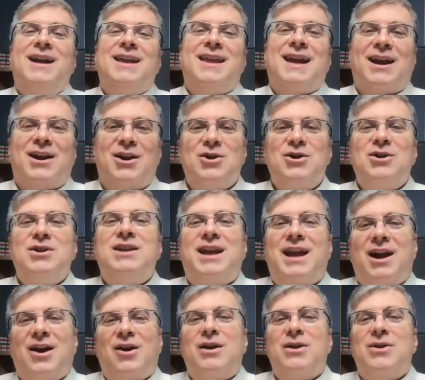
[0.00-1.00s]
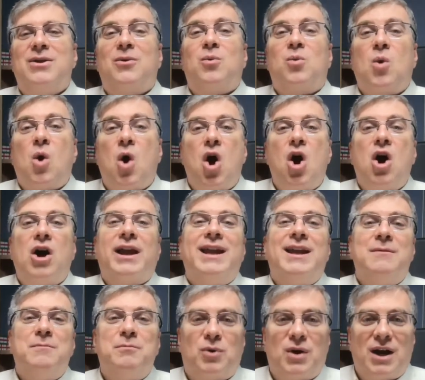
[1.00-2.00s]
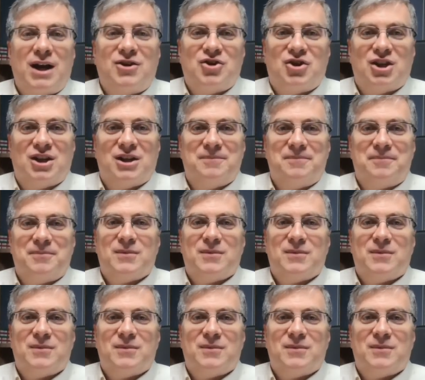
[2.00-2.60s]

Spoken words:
That could carry the wrong impression.